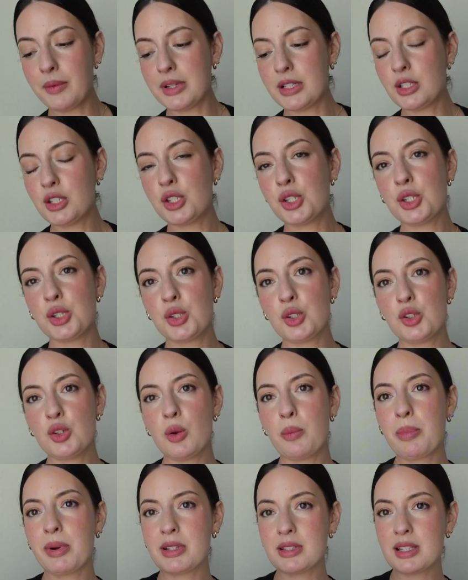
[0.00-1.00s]
Went
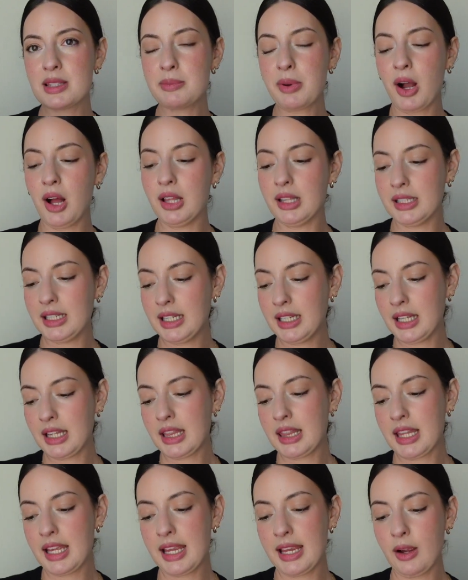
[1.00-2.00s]
to Princess Polly.
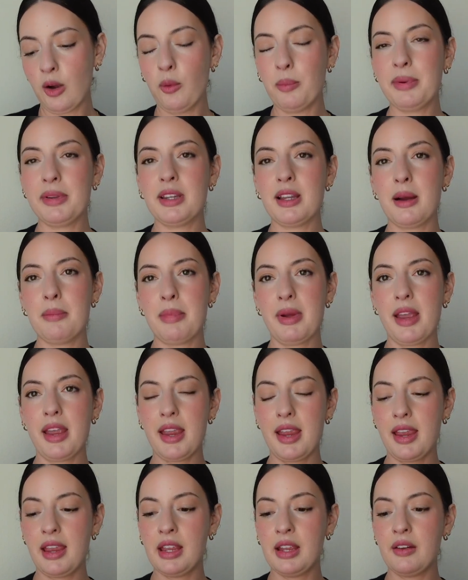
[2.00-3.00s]
They opened up
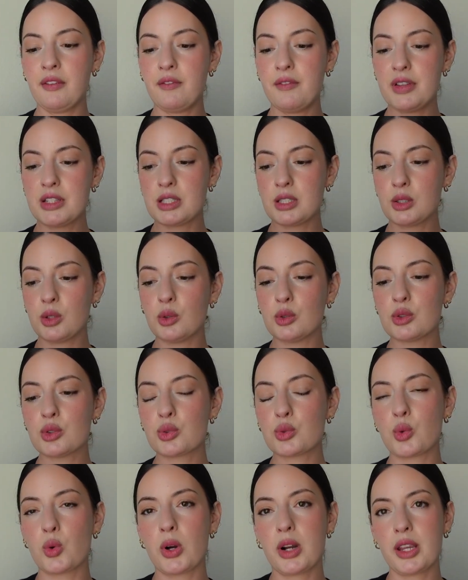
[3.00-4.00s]
a physical
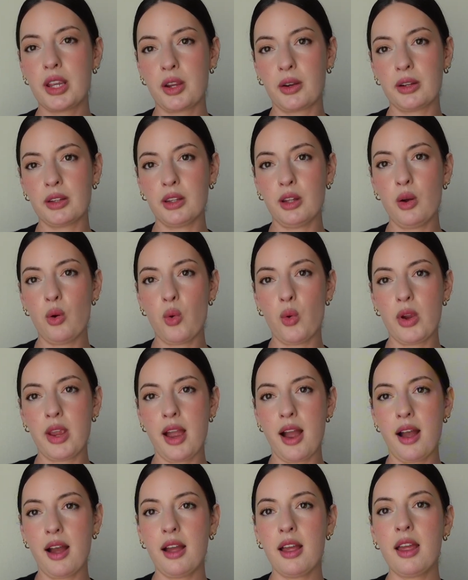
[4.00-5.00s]
store here in La
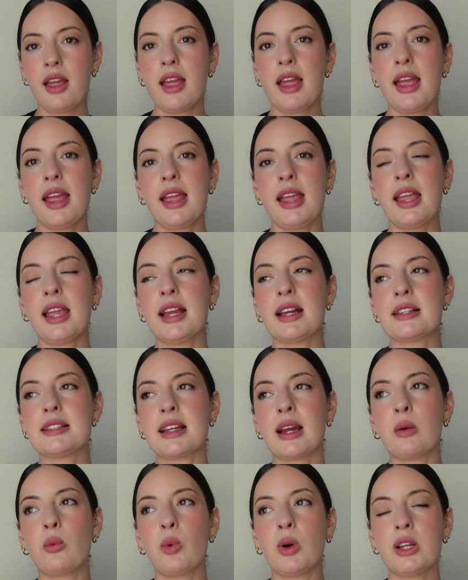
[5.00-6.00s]
Jolla and
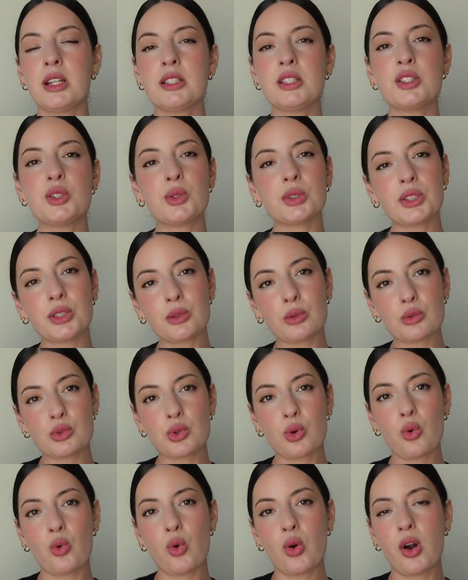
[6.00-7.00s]
I wanted to do a little
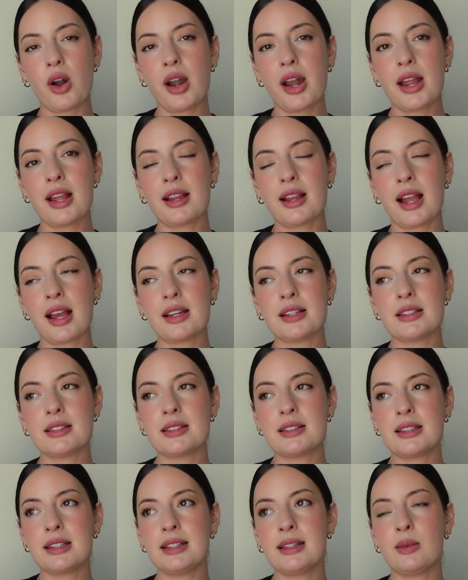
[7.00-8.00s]
tour and kind of
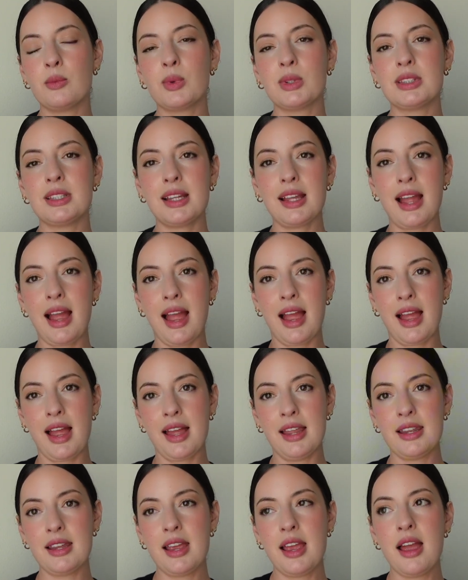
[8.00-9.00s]
see what they
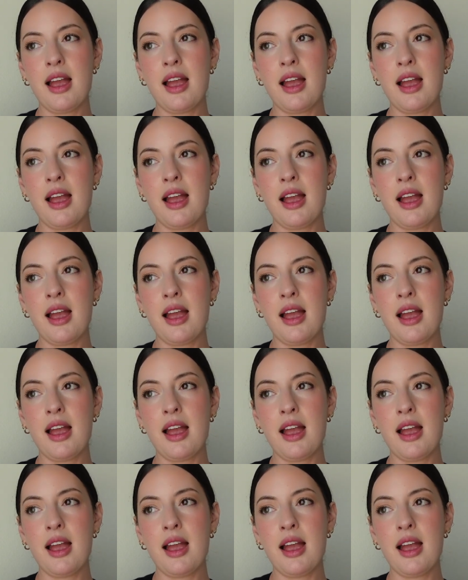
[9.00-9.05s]
had.